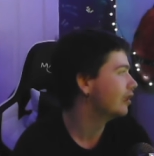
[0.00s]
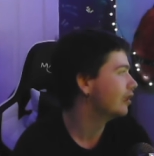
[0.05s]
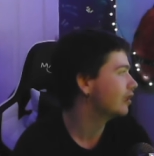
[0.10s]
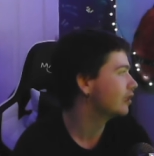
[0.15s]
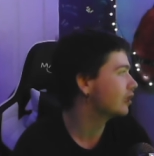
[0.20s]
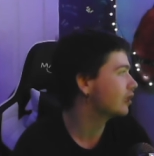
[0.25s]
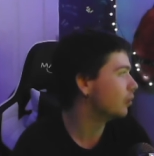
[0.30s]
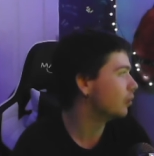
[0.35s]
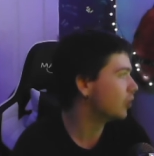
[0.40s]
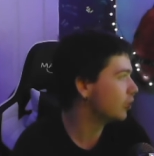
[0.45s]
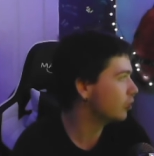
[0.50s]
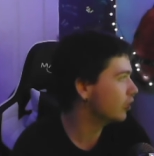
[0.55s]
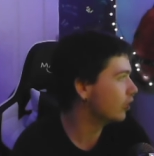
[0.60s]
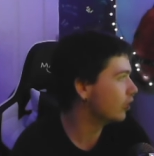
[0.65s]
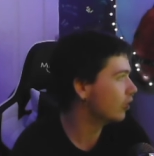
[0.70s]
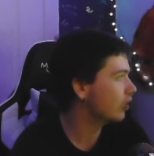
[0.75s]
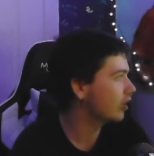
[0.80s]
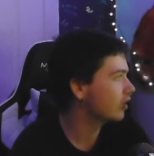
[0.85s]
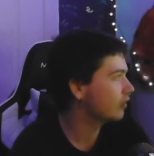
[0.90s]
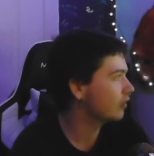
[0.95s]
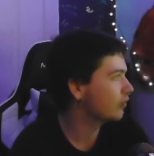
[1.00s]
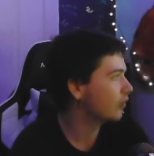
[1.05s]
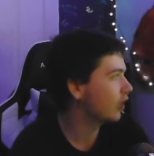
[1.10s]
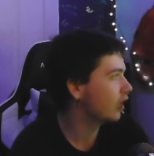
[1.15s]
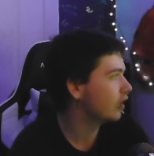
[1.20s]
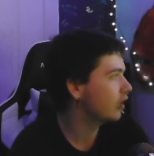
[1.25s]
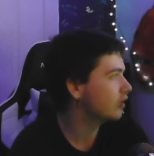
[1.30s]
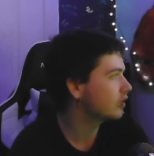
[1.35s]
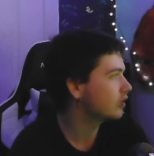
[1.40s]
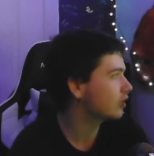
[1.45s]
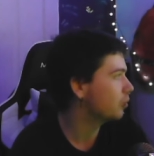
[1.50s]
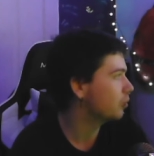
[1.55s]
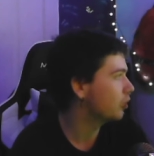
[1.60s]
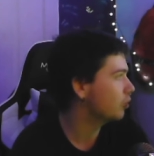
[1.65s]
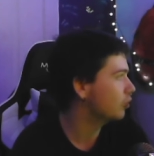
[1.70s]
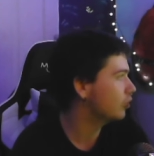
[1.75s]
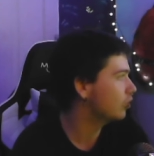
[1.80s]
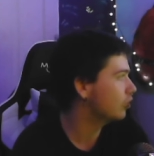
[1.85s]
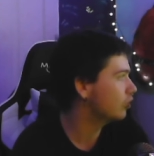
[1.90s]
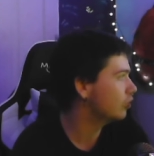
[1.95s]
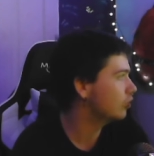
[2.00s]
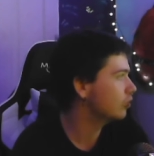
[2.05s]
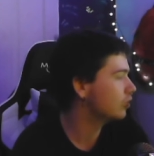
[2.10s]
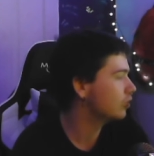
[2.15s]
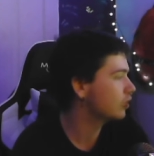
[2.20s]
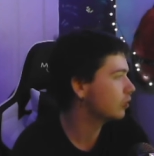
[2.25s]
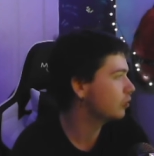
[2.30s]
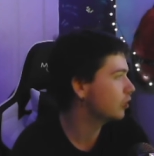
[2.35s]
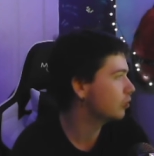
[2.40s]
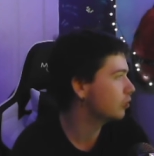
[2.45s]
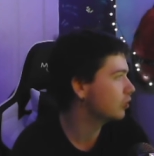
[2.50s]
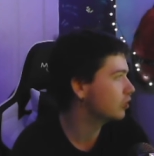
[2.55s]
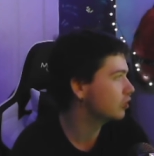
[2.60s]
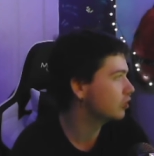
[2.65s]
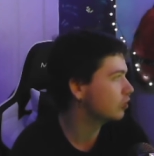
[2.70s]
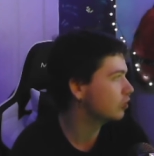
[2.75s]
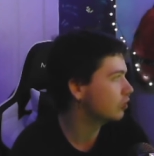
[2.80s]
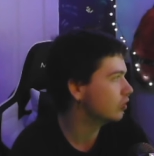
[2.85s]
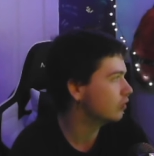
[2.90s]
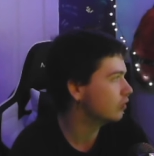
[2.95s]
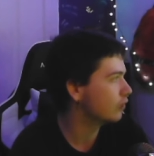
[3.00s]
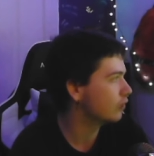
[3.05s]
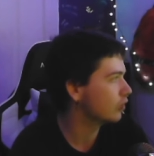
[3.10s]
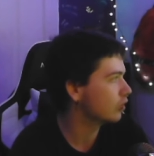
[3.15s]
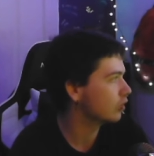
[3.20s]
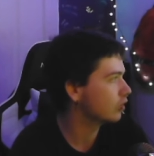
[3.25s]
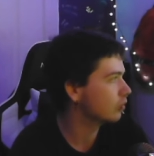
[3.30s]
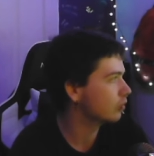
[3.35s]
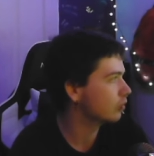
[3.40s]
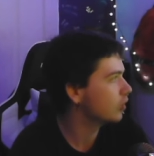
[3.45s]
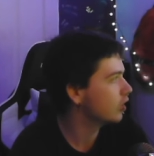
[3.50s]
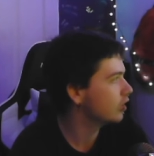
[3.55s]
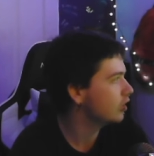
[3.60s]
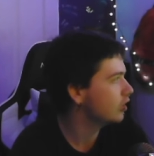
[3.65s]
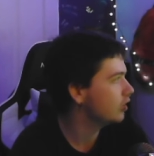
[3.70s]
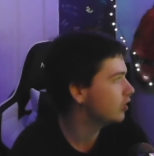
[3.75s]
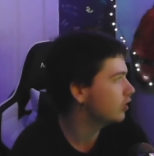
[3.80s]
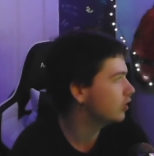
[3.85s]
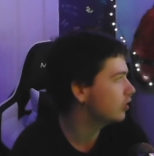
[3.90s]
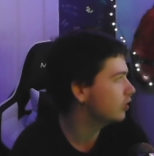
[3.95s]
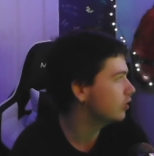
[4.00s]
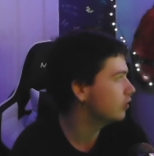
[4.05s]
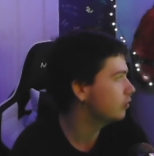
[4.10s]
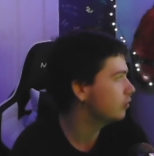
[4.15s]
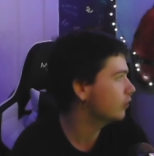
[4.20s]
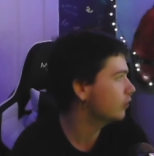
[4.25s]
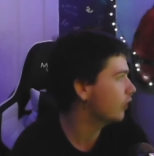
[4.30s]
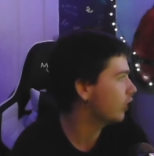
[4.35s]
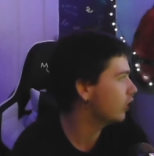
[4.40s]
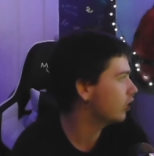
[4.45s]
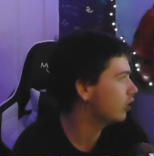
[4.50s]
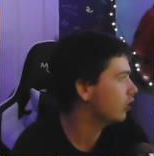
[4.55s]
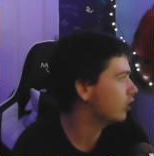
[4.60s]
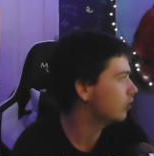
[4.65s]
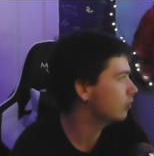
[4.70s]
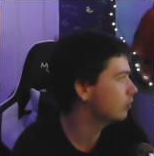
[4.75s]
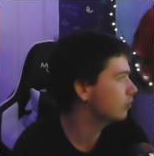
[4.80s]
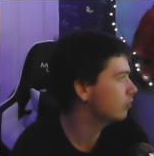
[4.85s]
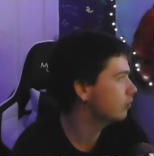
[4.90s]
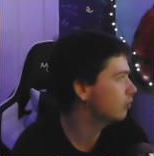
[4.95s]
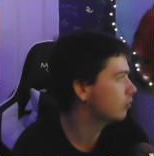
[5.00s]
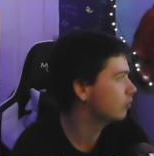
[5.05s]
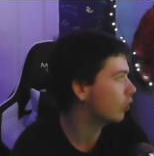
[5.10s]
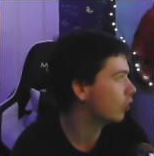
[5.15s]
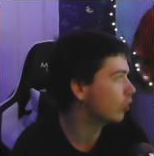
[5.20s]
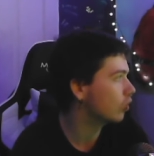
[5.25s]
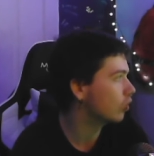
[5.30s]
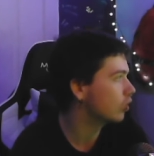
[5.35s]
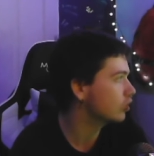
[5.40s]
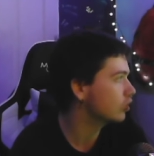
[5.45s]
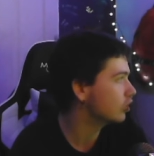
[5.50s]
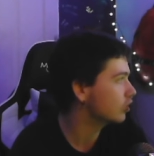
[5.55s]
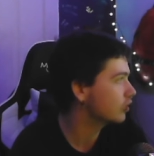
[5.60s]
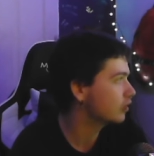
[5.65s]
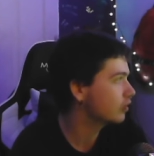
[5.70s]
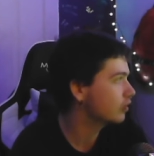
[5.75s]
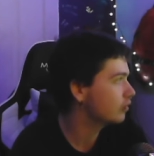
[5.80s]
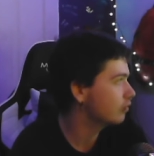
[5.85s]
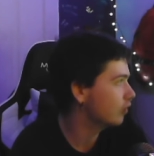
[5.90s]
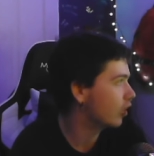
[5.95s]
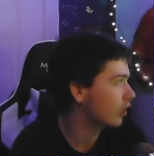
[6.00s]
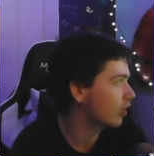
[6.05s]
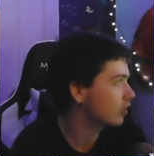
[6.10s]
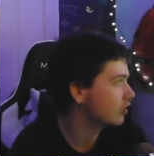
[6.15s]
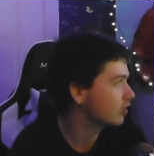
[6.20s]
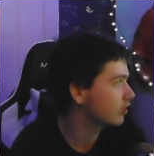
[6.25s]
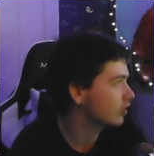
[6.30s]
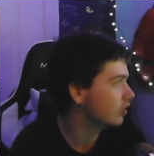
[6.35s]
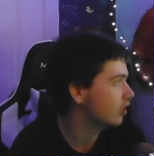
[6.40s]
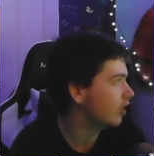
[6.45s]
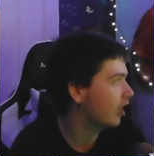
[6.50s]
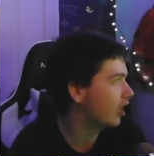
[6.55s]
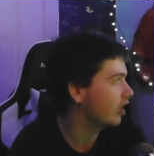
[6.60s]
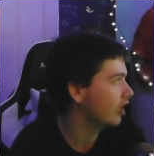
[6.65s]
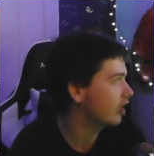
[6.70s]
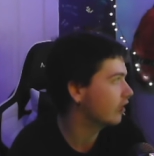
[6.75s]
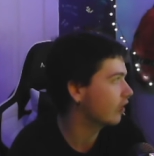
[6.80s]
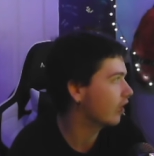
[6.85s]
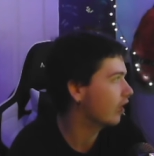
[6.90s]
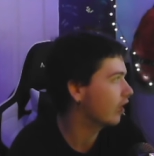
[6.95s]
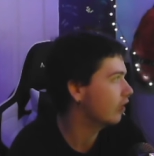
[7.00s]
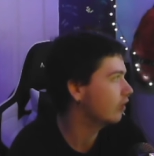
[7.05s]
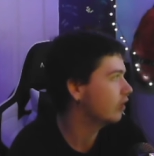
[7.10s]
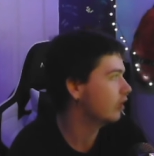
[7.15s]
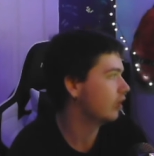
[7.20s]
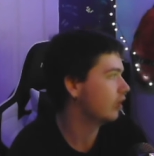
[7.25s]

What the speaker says: some people don't like to fight, some people do, some people just do it for money, fame, or just honestly to let anger out.